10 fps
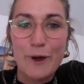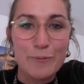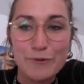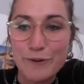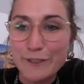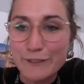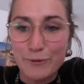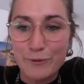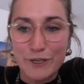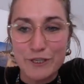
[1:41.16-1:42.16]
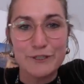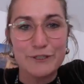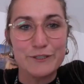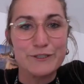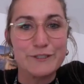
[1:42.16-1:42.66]
provocative
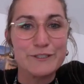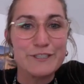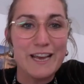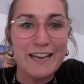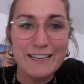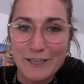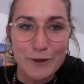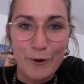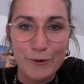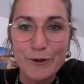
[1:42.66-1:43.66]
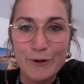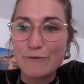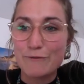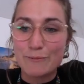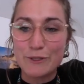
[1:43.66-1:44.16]
questions, anything you want to know
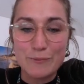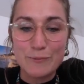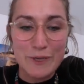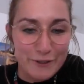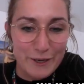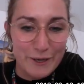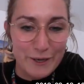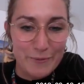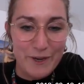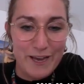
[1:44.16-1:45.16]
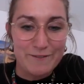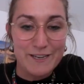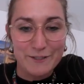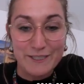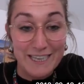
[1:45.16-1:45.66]
from the speakers that we have here
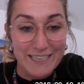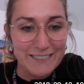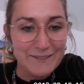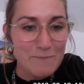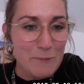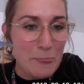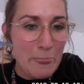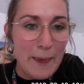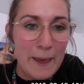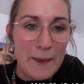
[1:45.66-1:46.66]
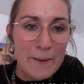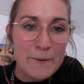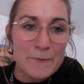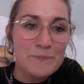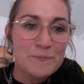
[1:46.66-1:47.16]
today.
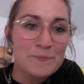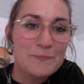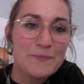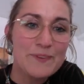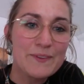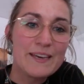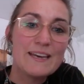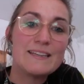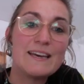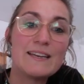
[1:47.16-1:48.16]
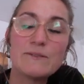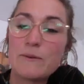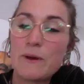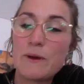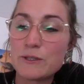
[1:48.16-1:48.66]

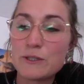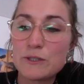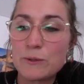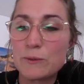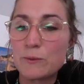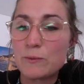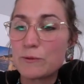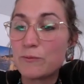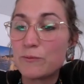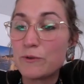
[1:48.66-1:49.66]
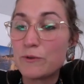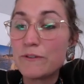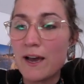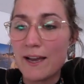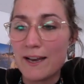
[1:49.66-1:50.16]
Then just to briefly
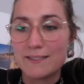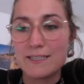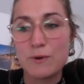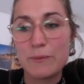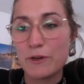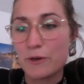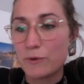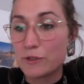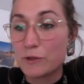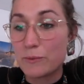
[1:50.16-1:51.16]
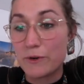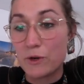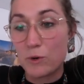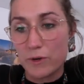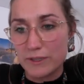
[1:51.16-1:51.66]
highlight, this webinar will also be
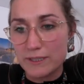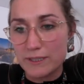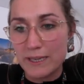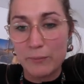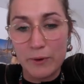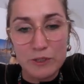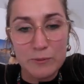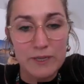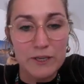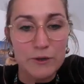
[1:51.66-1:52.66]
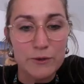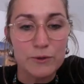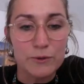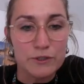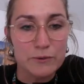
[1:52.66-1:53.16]
recorded and possibly could
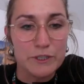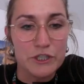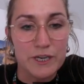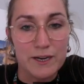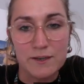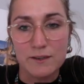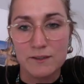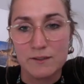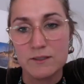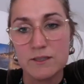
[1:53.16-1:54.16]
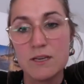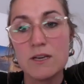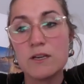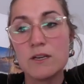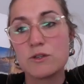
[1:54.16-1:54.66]
also be shared on
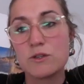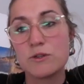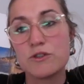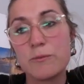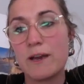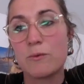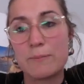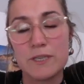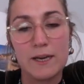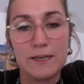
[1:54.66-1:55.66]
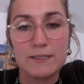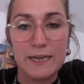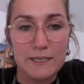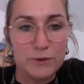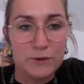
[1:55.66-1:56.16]
social media or
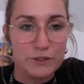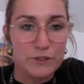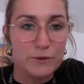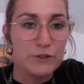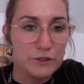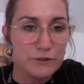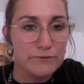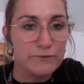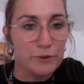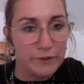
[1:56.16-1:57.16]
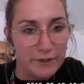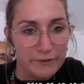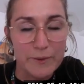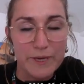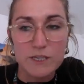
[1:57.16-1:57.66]
websites later on, so just for your
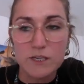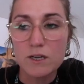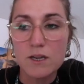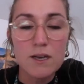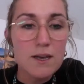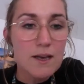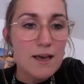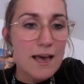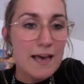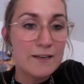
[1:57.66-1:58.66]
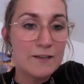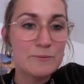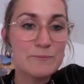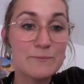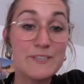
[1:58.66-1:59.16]
information.
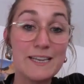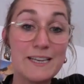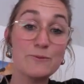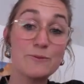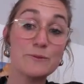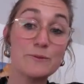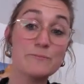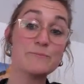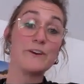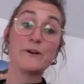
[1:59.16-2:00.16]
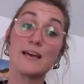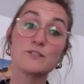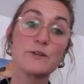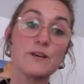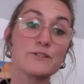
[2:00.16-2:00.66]
Then I'm very glad
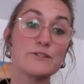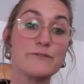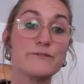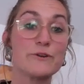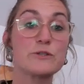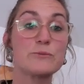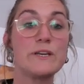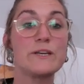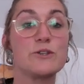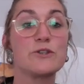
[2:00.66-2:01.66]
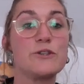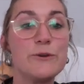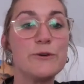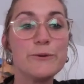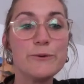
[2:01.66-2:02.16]
to announce the first speaker to
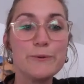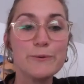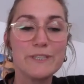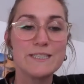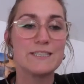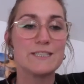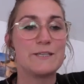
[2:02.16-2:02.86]
you, which is